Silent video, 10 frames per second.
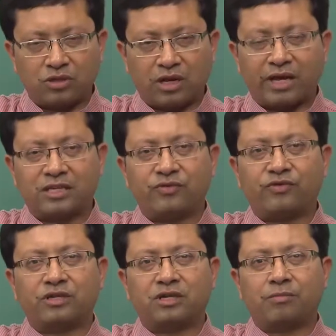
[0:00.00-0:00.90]
So, like say
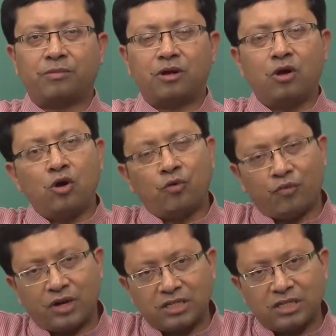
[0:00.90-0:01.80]
for example,
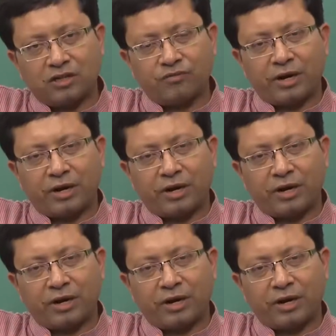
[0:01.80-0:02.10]
one set of